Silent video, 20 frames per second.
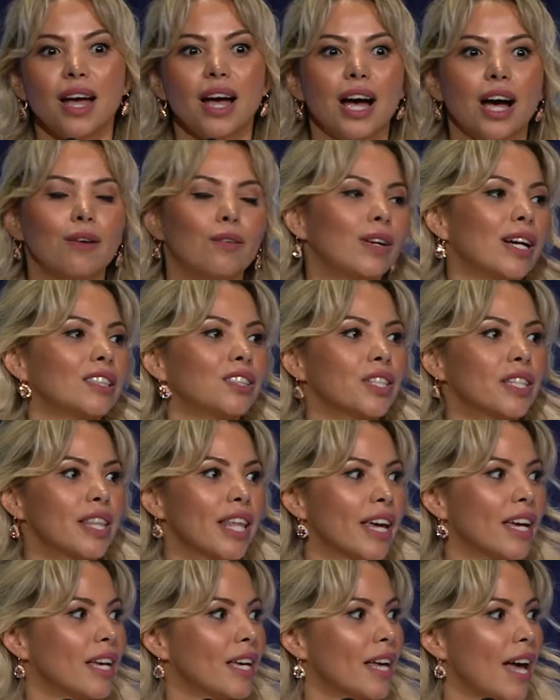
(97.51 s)
I would like to
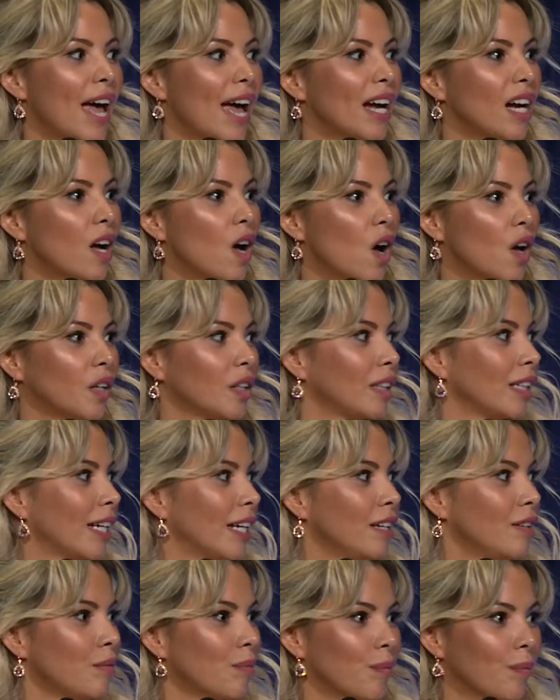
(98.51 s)
thank Kat Connolly,